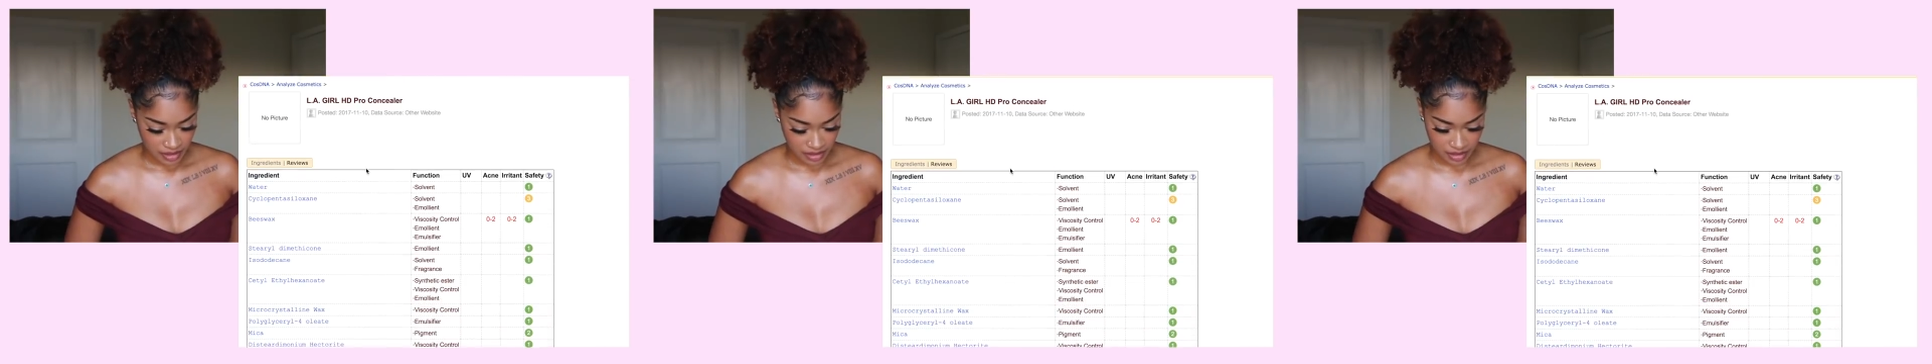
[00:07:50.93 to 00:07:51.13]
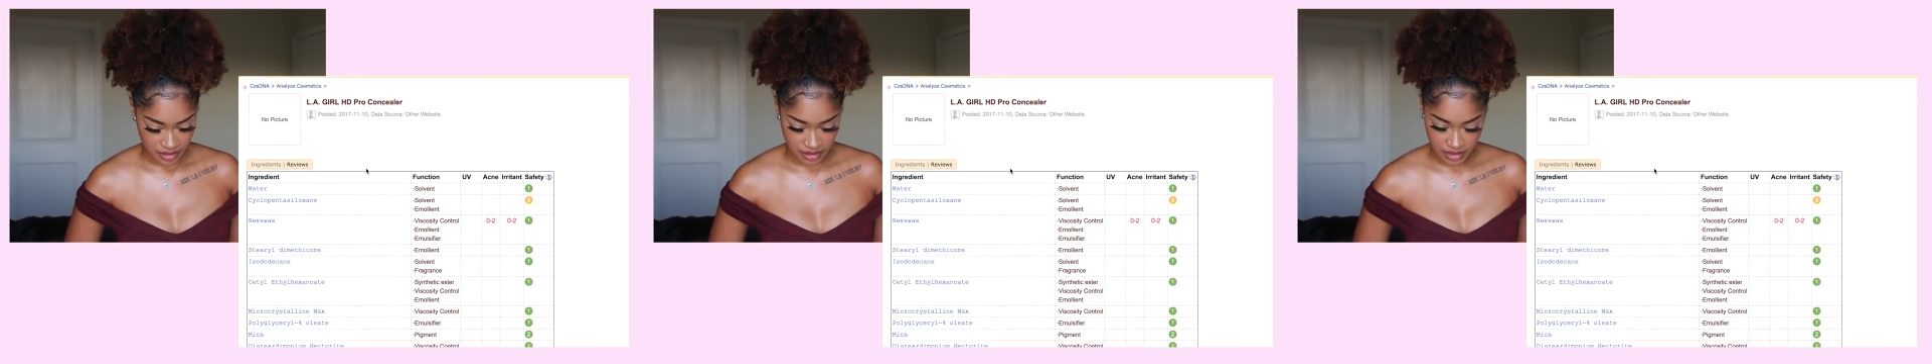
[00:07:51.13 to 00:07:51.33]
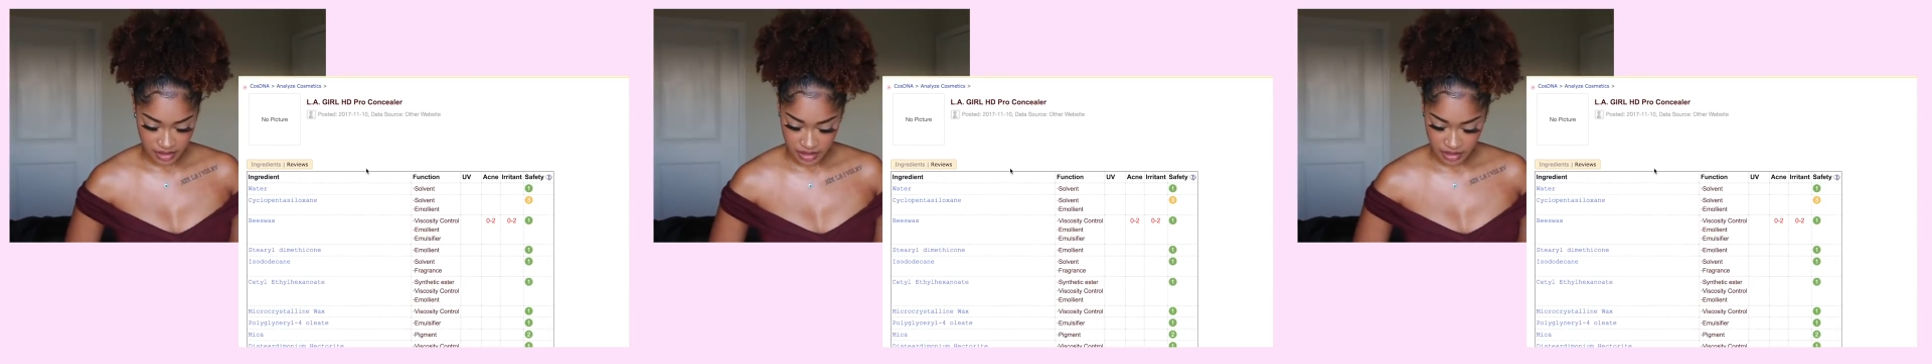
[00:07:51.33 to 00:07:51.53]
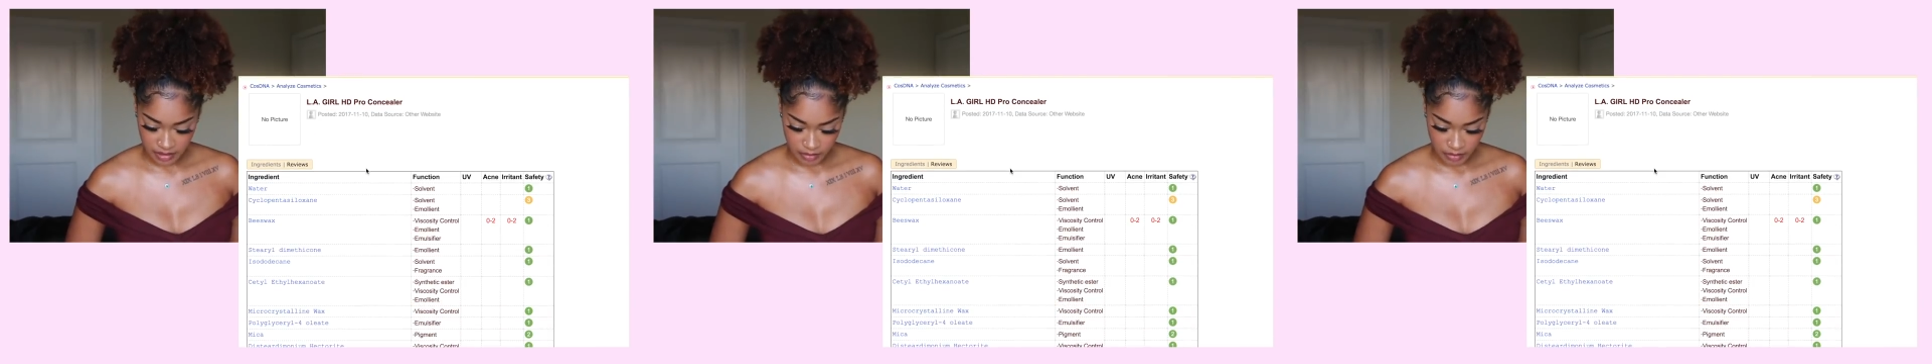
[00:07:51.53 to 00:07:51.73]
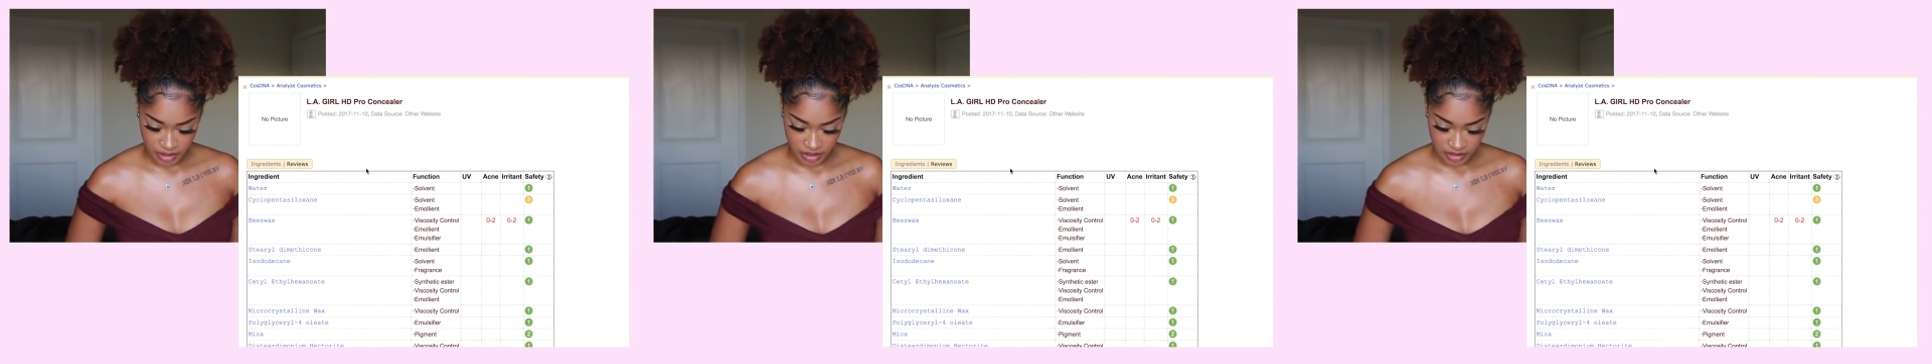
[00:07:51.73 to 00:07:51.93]

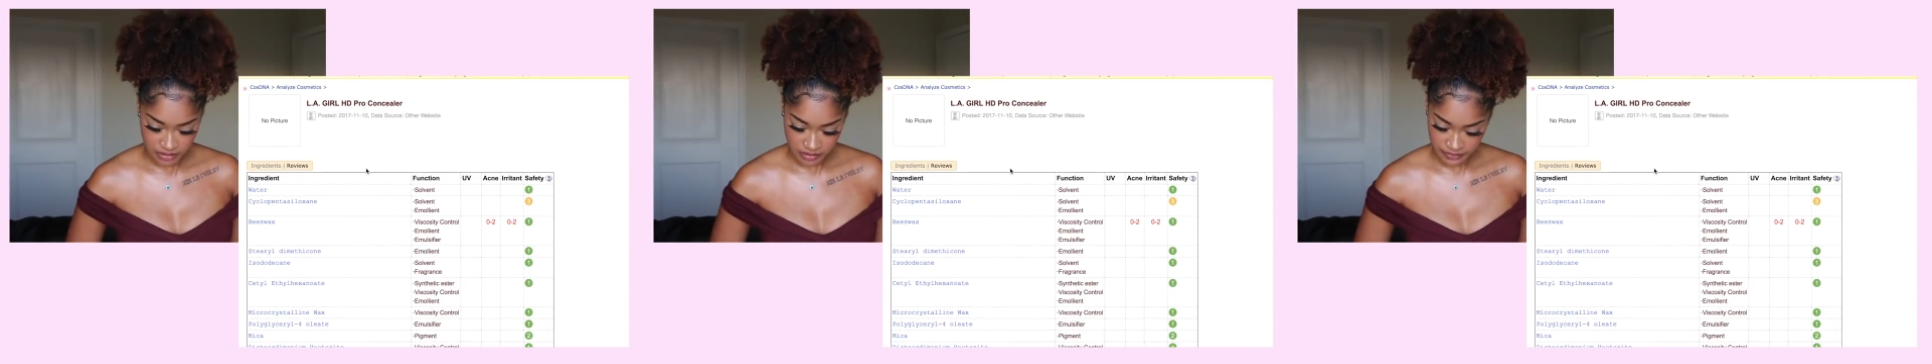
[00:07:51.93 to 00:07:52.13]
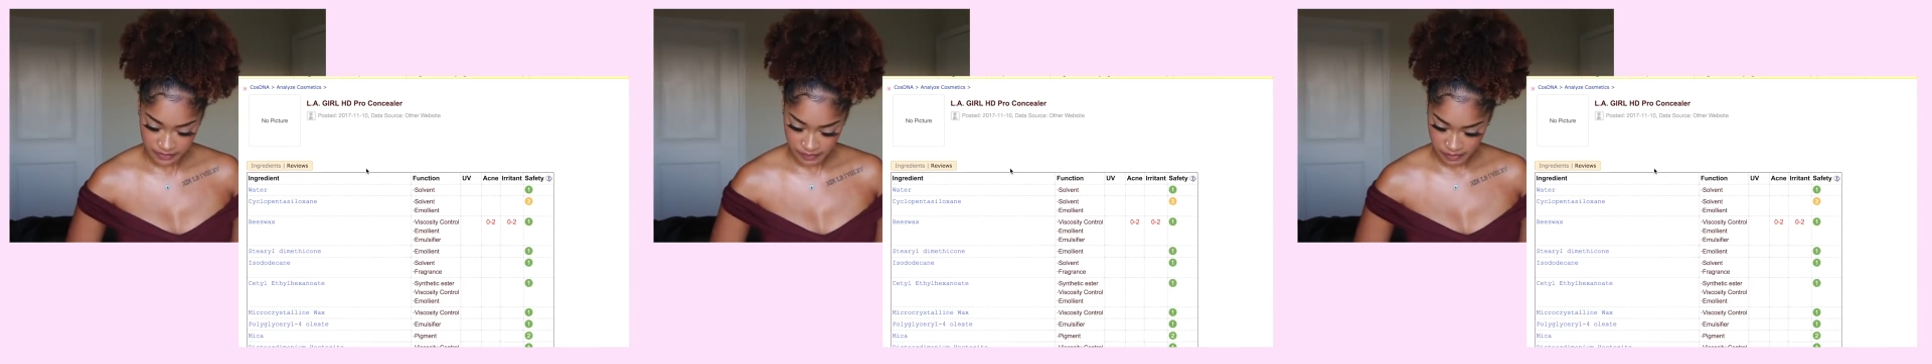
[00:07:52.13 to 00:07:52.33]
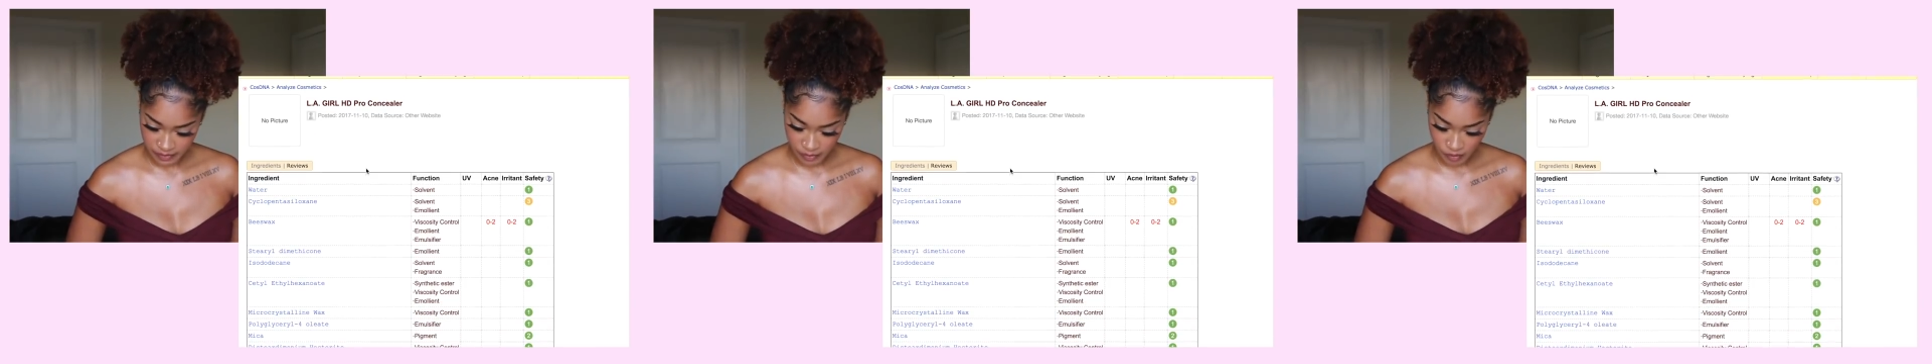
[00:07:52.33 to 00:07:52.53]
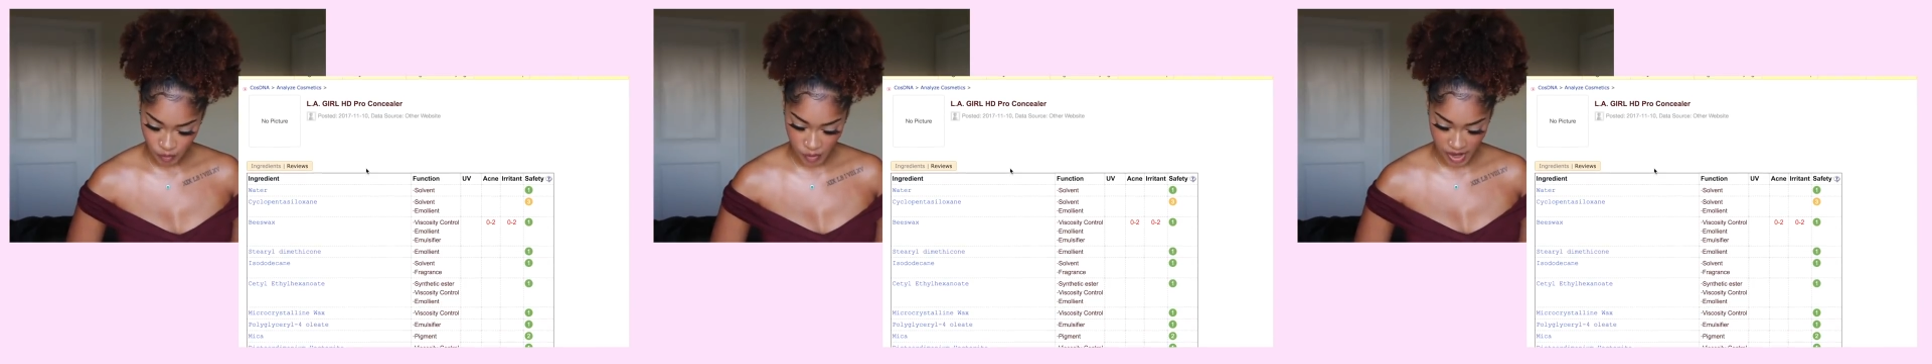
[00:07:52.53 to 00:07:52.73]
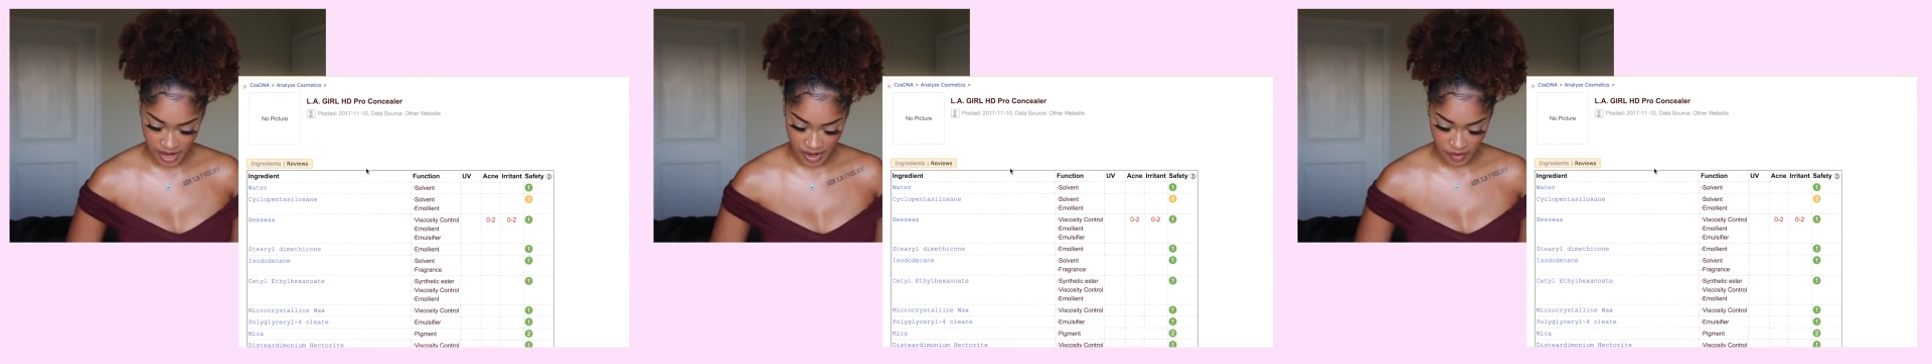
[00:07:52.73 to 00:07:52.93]
Um,
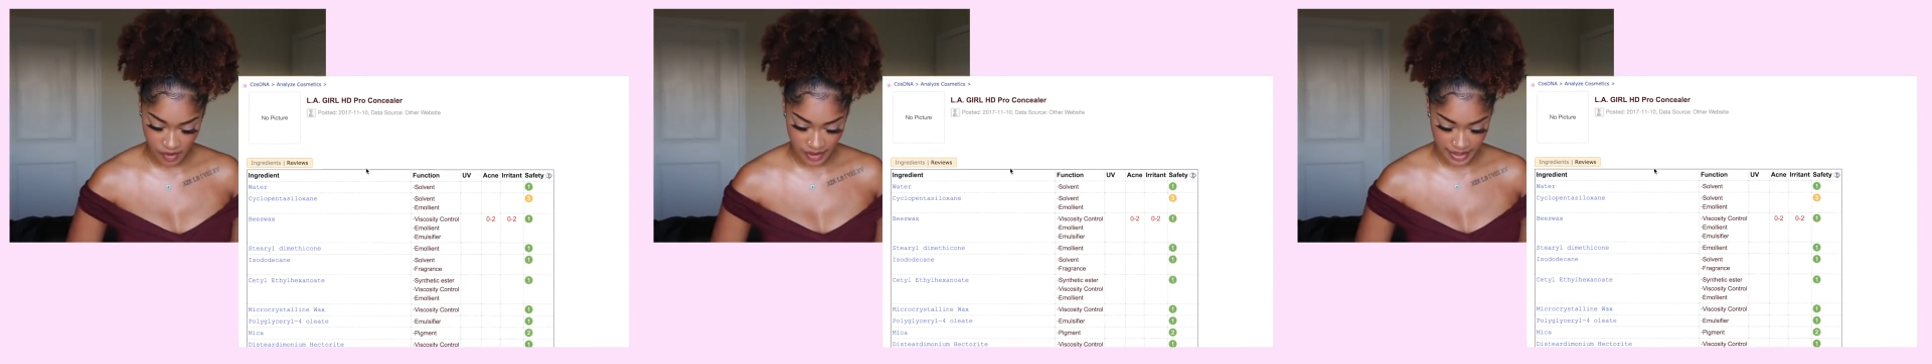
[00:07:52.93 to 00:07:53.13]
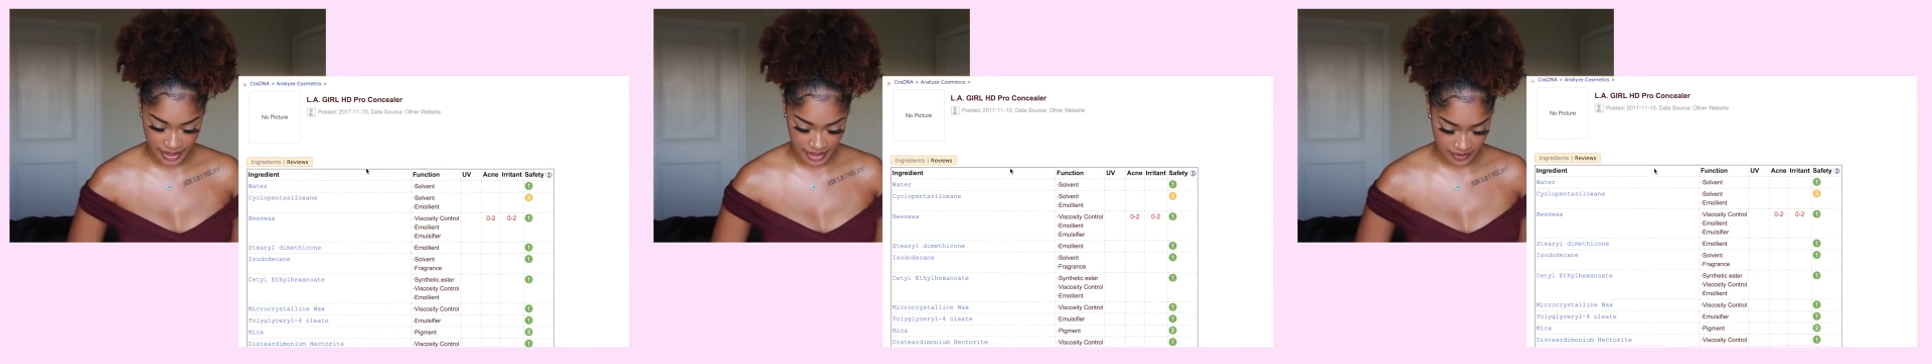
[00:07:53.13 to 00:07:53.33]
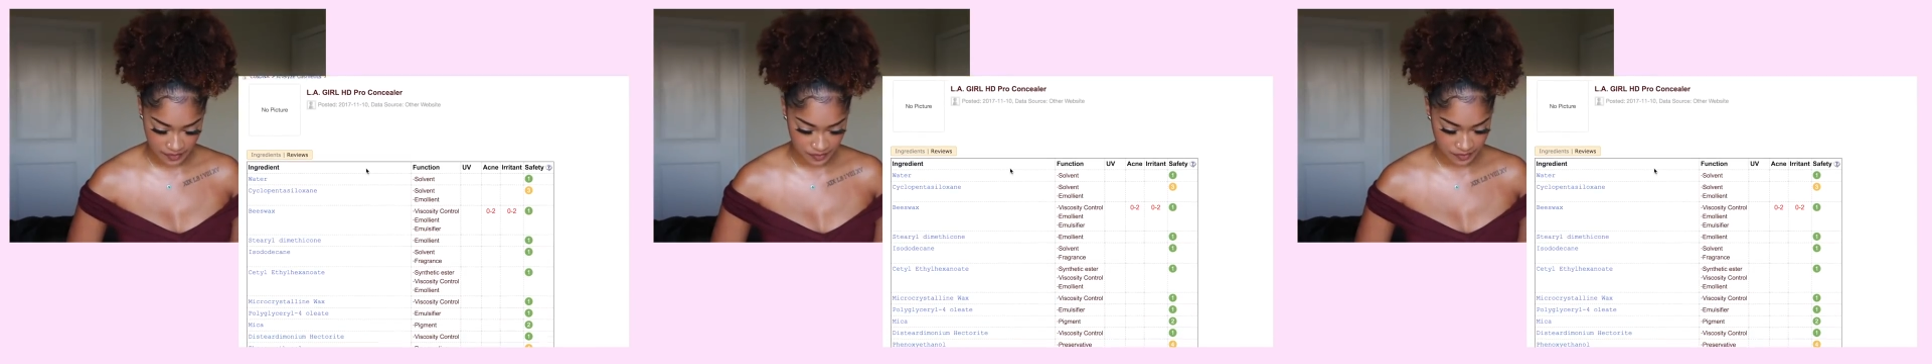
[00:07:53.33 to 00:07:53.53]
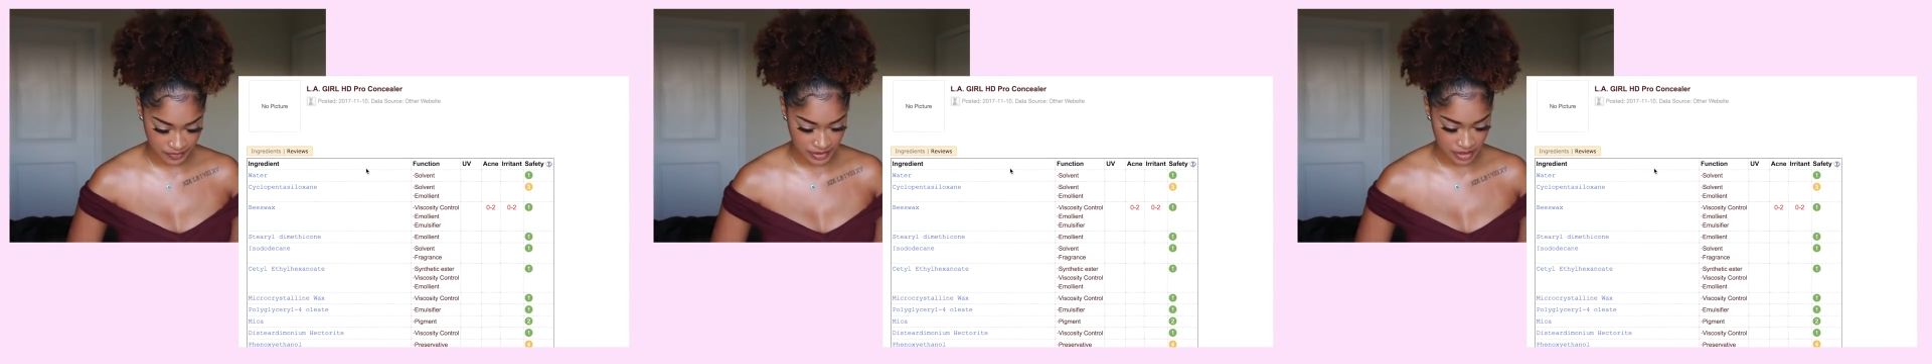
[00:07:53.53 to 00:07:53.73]
wow, okay.